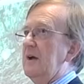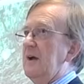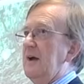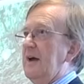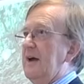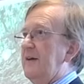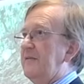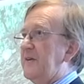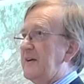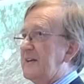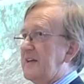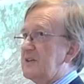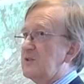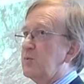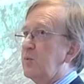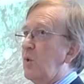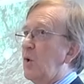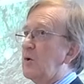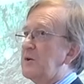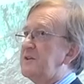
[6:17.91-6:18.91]
if it gets
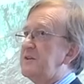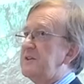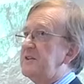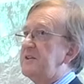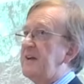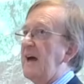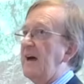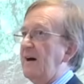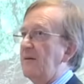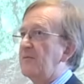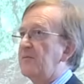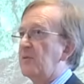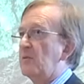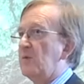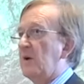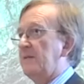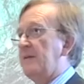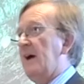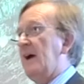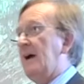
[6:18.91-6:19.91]
watered down from
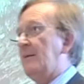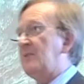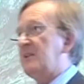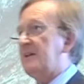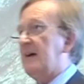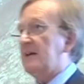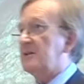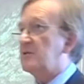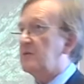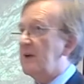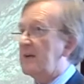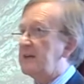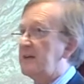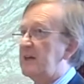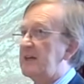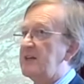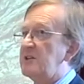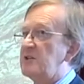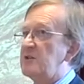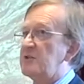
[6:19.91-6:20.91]
what the habitats
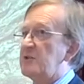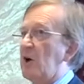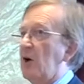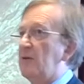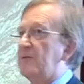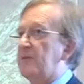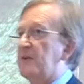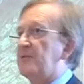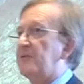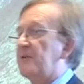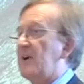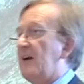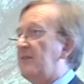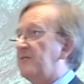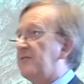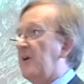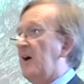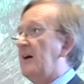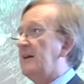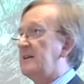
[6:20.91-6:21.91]
regulations offered for our
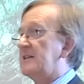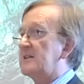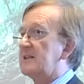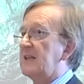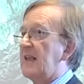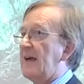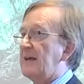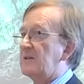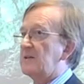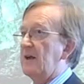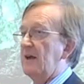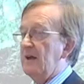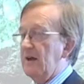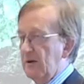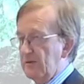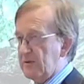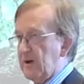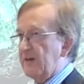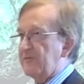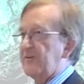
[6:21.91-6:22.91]
finest land,
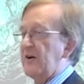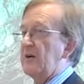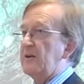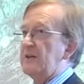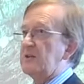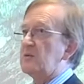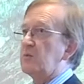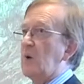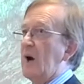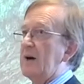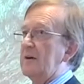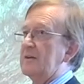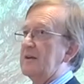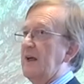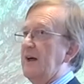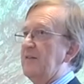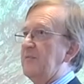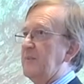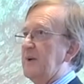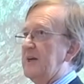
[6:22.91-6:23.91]
for our finest
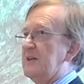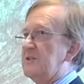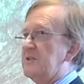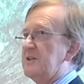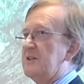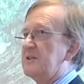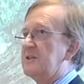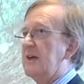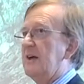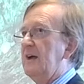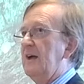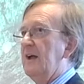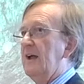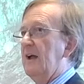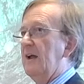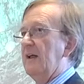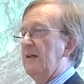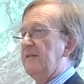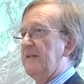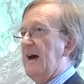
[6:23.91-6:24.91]
wildlife places,
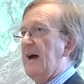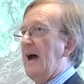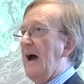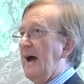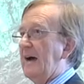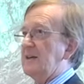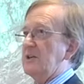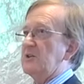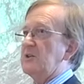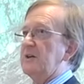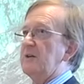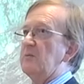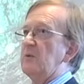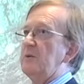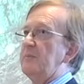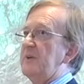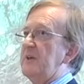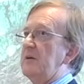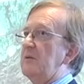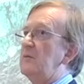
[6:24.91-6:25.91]
that actually
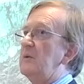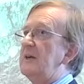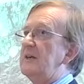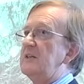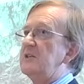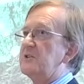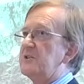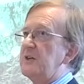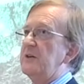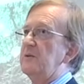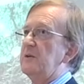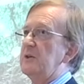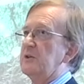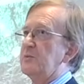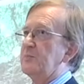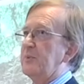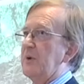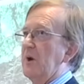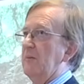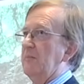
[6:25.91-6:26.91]
would be a really
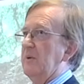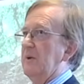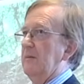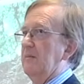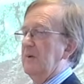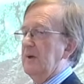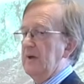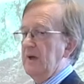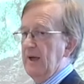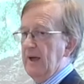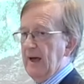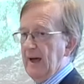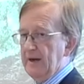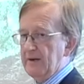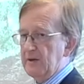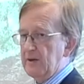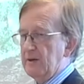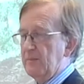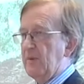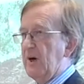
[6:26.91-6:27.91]
serious problem.
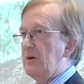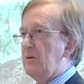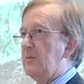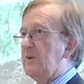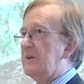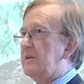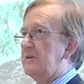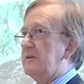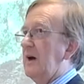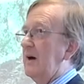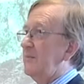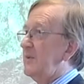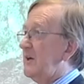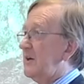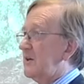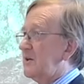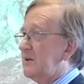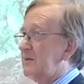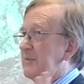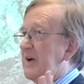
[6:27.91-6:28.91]
And at the moment, I mean,
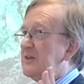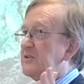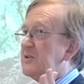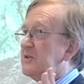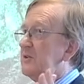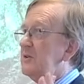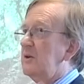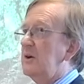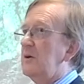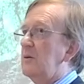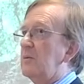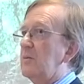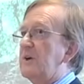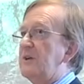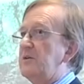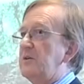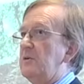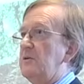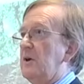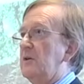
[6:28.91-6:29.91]
I can imagine we
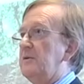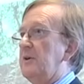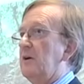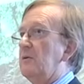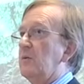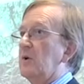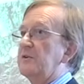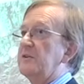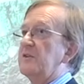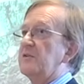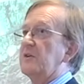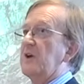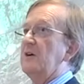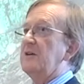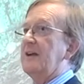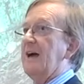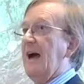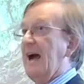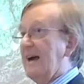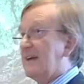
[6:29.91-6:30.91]
do not know what is
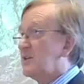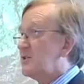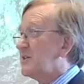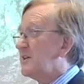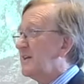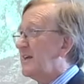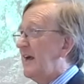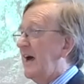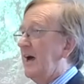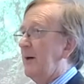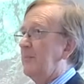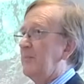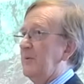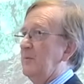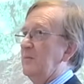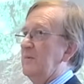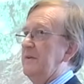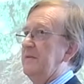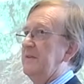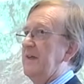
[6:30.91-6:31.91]
going to actually
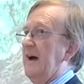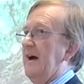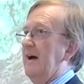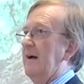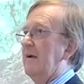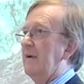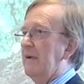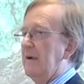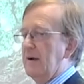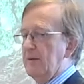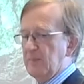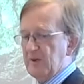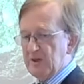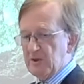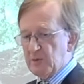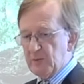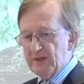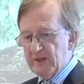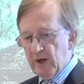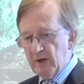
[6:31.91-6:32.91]
happen with that.
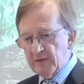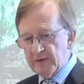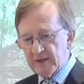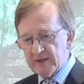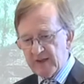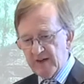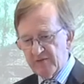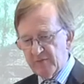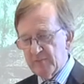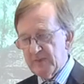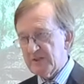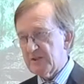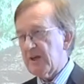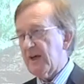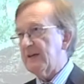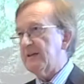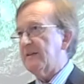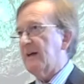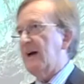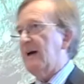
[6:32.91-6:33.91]
Because we know that governments
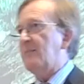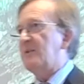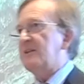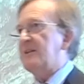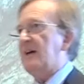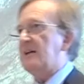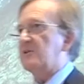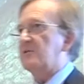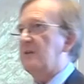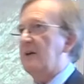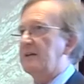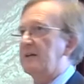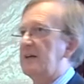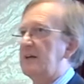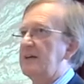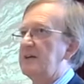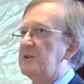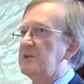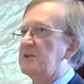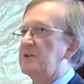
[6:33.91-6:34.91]
hate the habitats
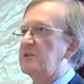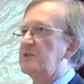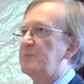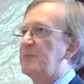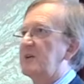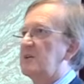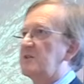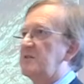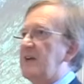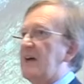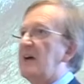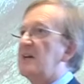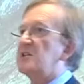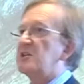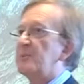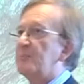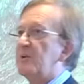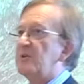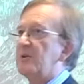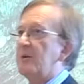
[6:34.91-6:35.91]
regulations because they
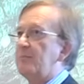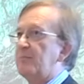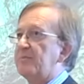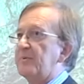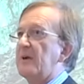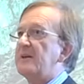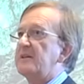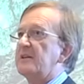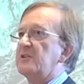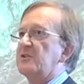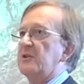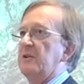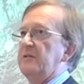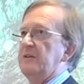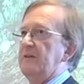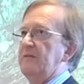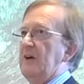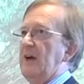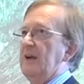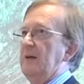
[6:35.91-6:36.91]
actually put the brakes on
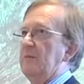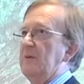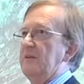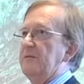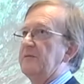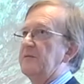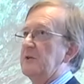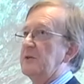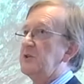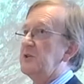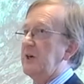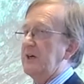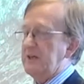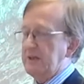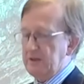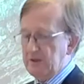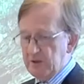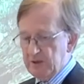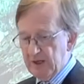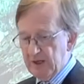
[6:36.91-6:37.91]
development for a
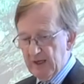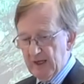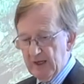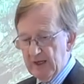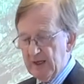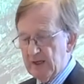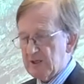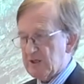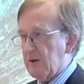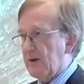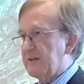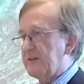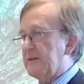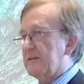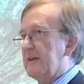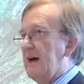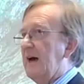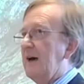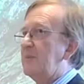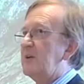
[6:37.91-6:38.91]
change. So I
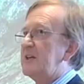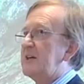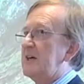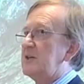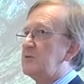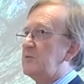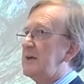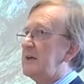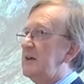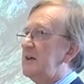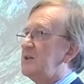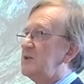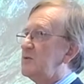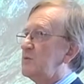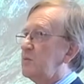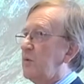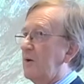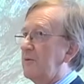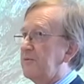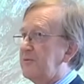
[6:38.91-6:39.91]
think the habitats
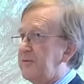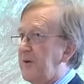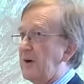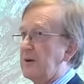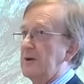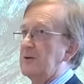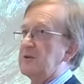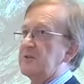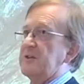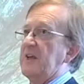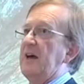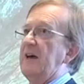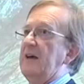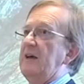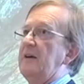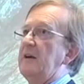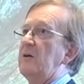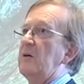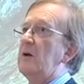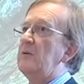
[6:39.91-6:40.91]
regulations, what follows that
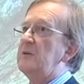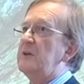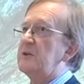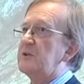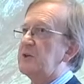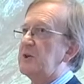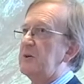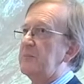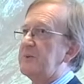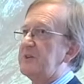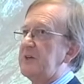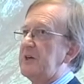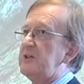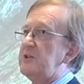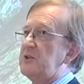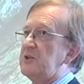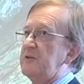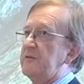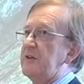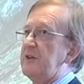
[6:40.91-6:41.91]
in our own
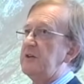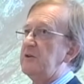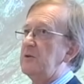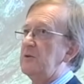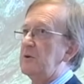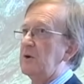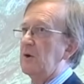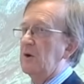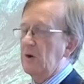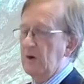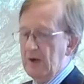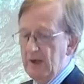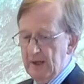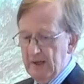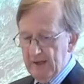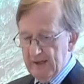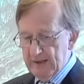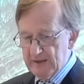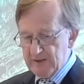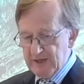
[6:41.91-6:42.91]
interpretation of EU law,
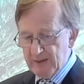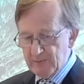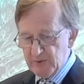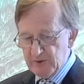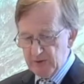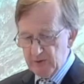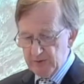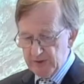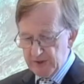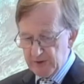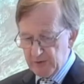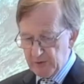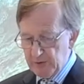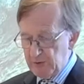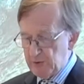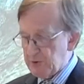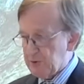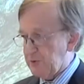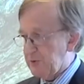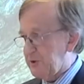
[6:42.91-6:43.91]
is absolutely
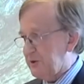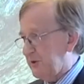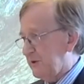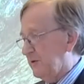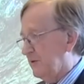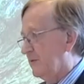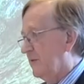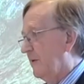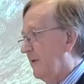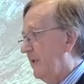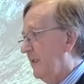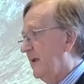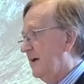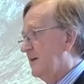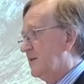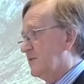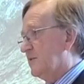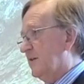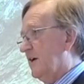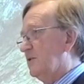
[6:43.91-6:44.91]
crucial too.
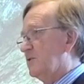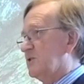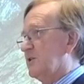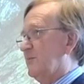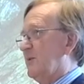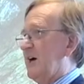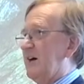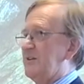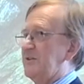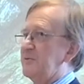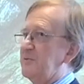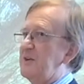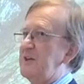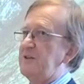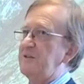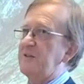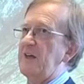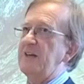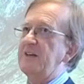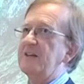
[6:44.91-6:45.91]
So those are my 3
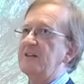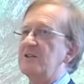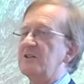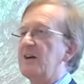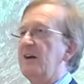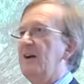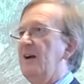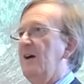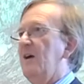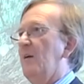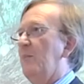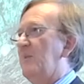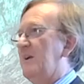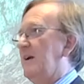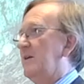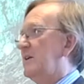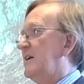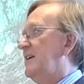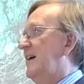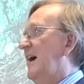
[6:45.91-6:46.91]
things, but
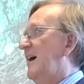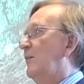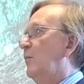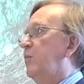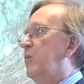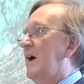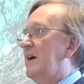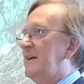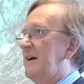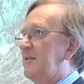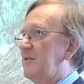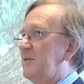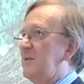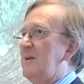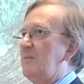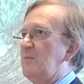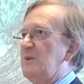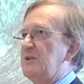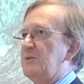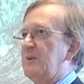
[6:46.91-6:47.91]
I'm going to add one other
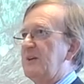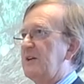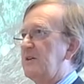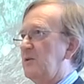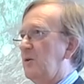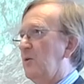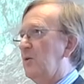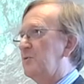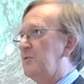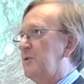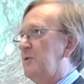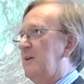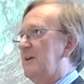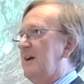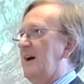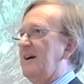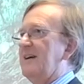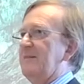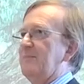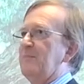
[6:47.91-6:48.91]
in which we can all do, and
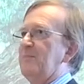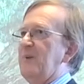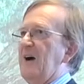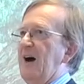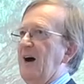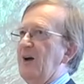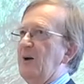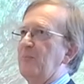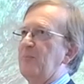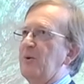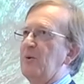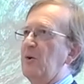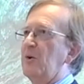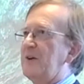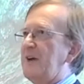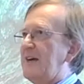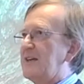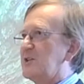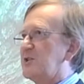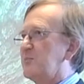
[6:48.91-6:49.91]
I
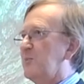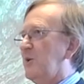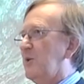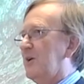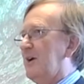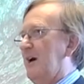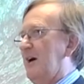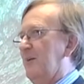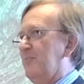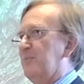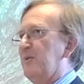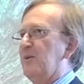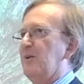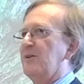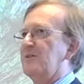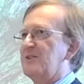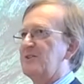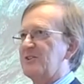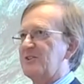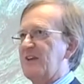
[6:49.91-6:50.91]
applaud Exmoor, I
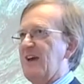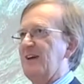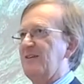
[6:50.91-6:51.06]
applaud the South